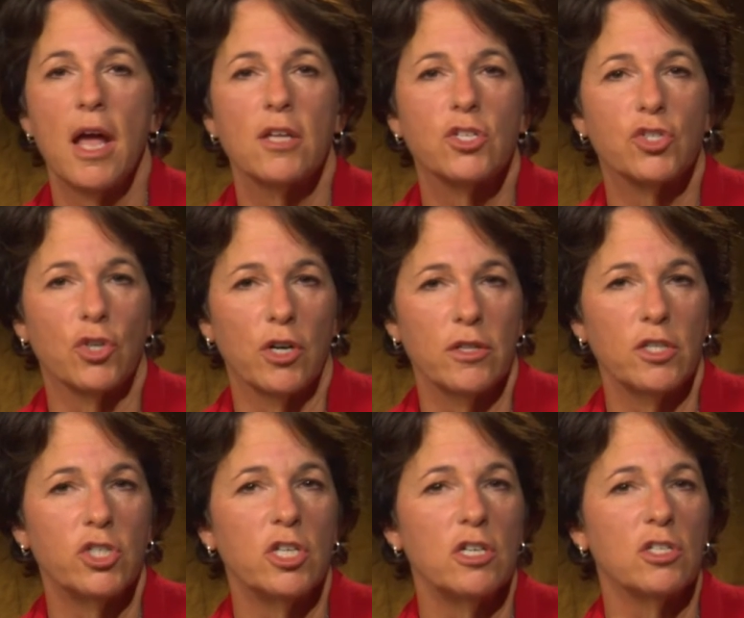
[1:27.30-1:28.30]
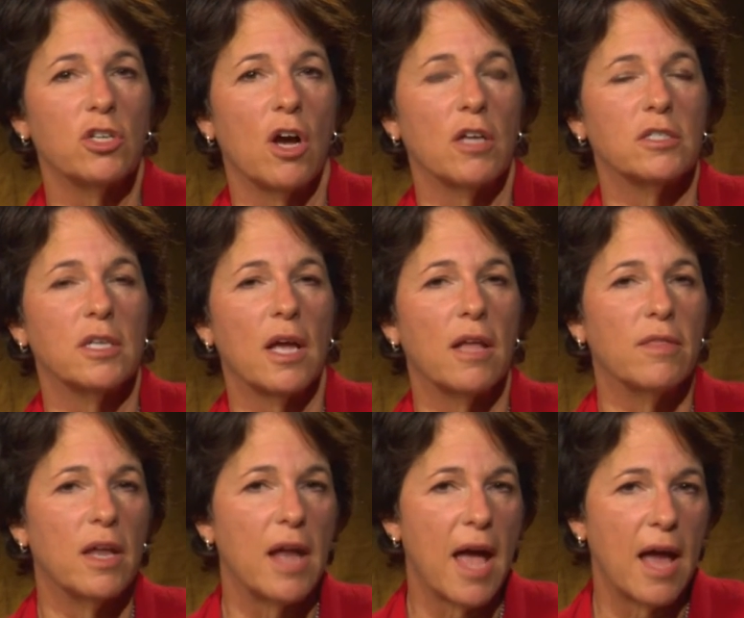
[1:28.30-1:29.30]
stir in the cheese sauce, and
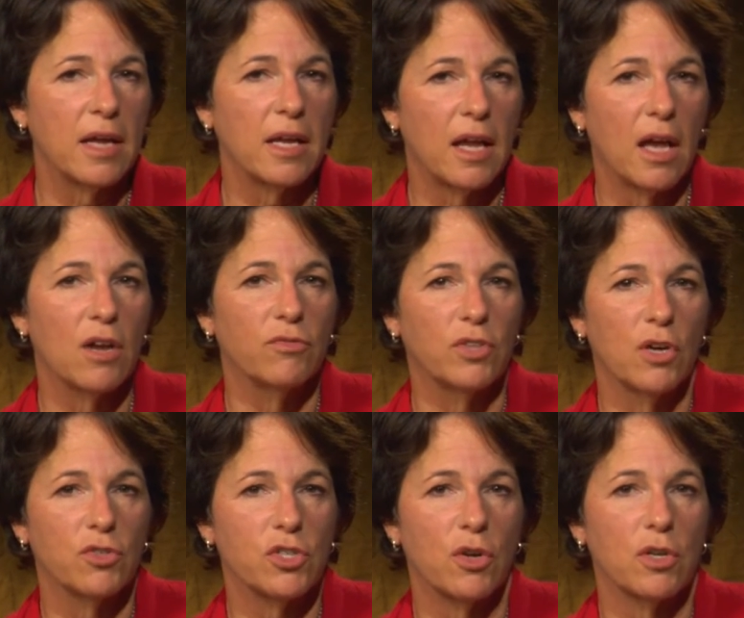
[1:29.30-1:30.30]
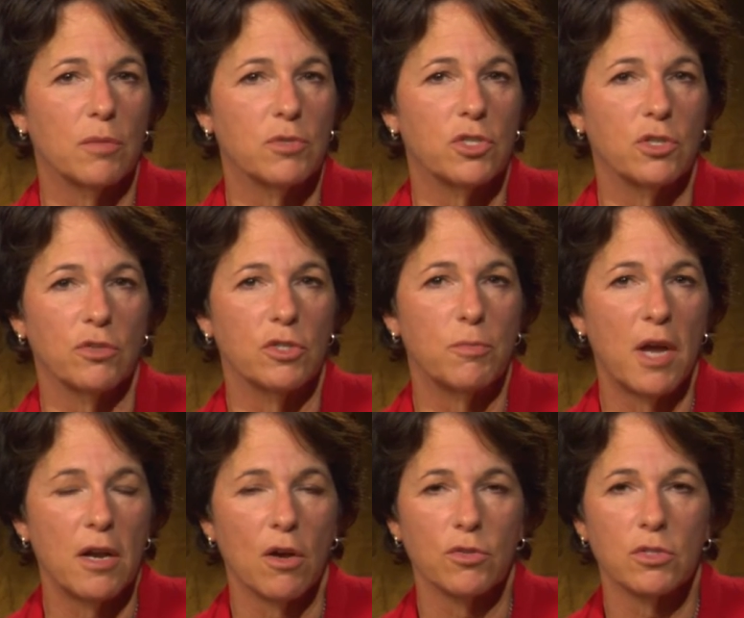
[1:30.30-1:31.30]
then add a can of low-sodium stewed
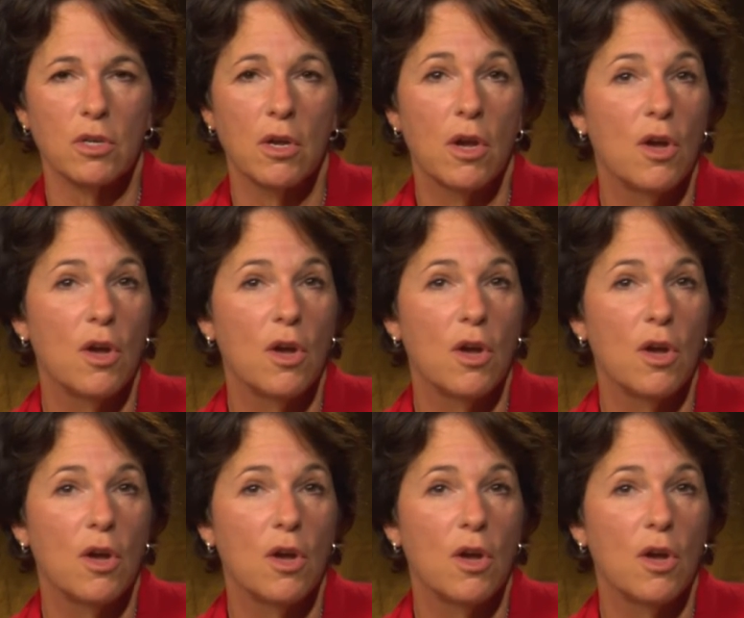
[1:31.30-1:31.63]
tomatoes.